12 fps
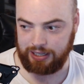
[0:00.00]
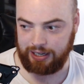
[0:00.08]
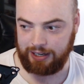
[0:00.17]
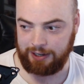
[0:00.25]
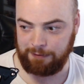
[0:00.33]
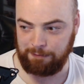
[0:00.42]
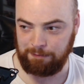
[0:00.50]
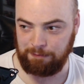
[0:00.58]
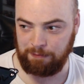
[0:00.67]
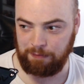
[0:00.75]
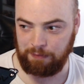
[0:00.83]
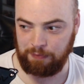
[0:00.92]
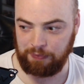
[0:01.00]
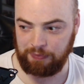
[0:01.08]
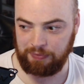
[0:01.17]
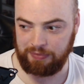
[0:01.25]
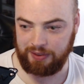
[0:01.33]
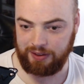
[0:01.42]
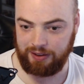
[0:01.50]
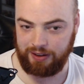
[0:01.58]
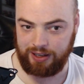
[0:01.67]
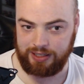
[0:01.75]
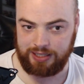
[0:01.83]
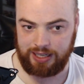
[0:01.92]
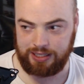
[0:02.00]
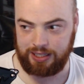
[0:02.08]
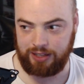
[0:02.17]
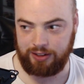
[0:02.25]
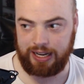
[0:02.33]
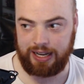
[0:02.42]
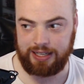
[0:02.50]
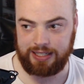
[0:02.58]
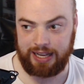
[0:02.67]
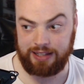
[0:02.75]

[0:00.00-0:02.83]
As the other guys